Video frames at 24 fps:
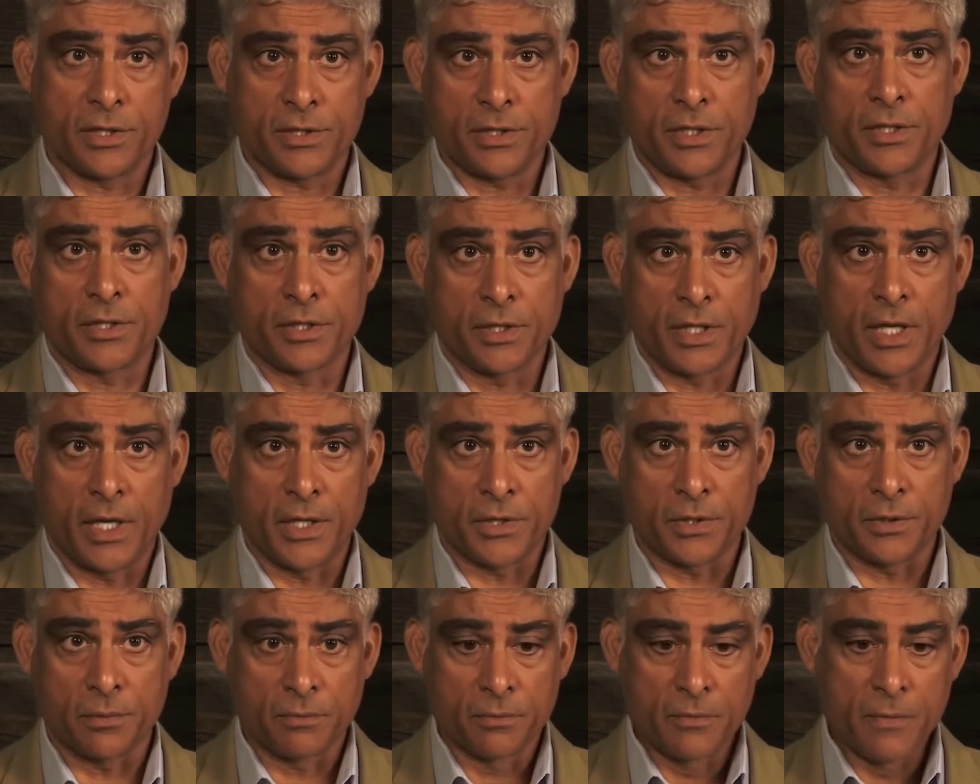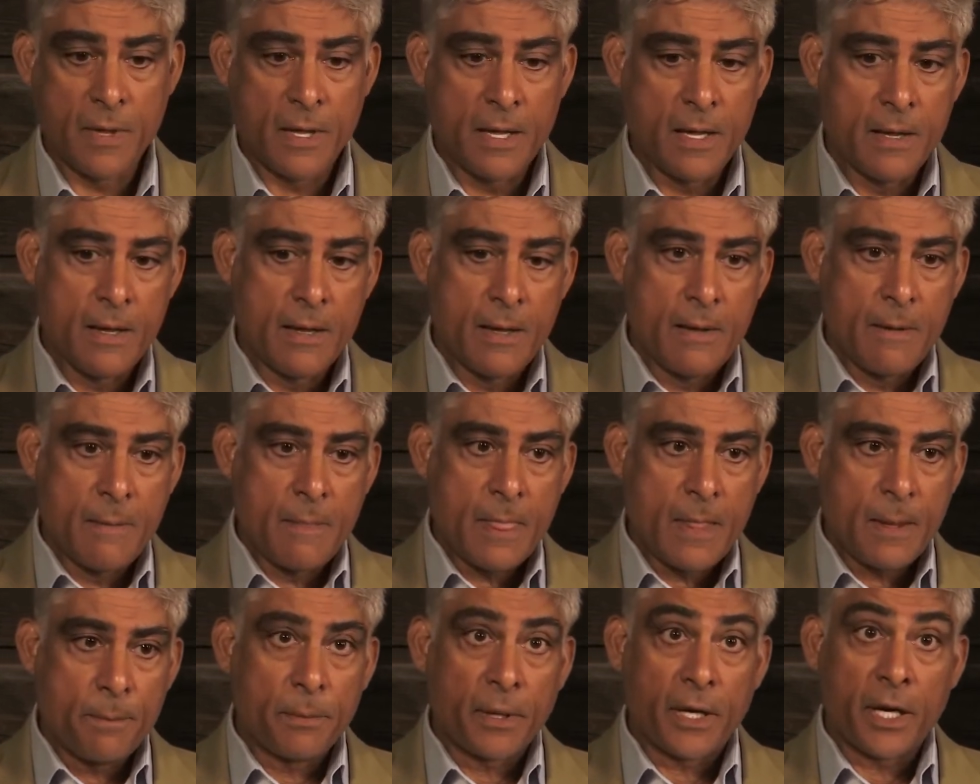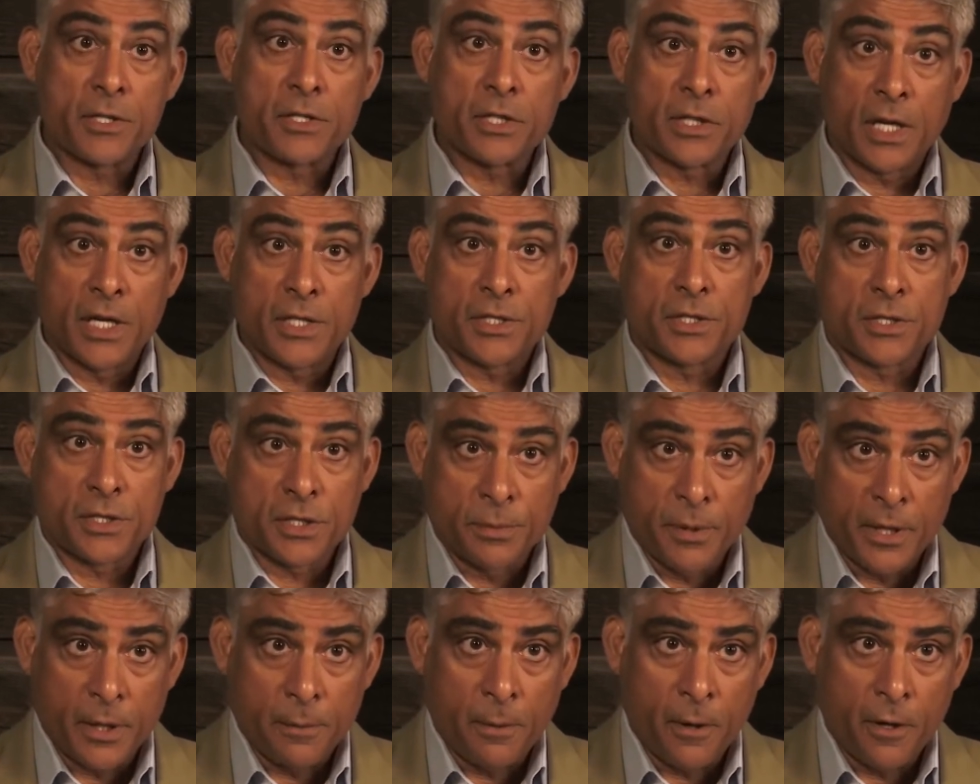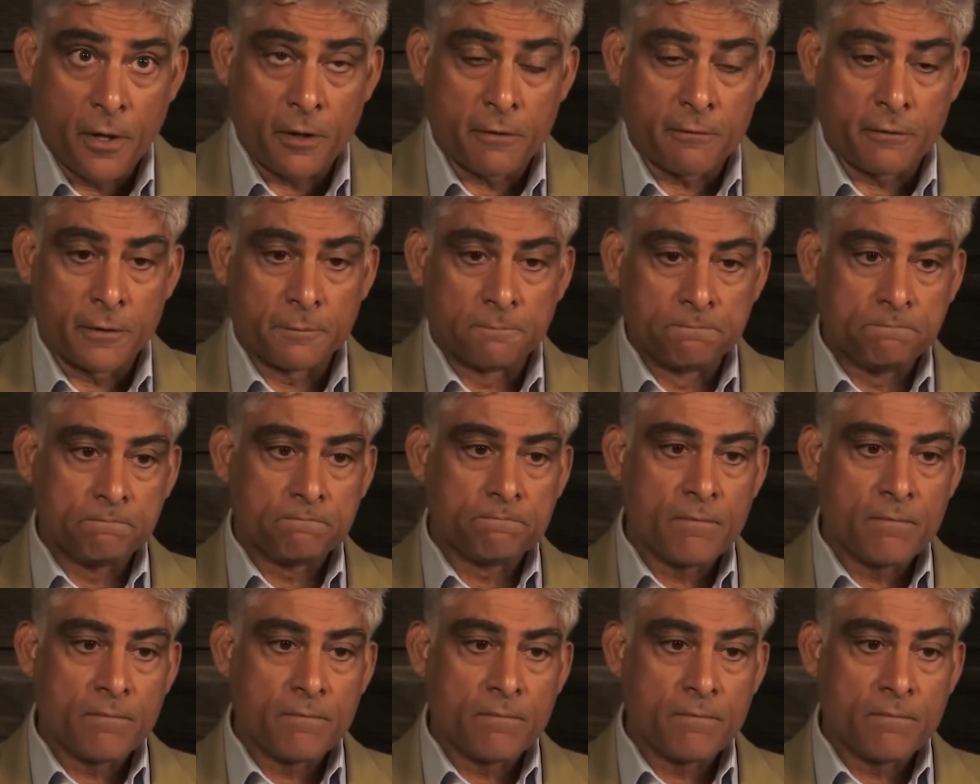just education. But education is a big part of it.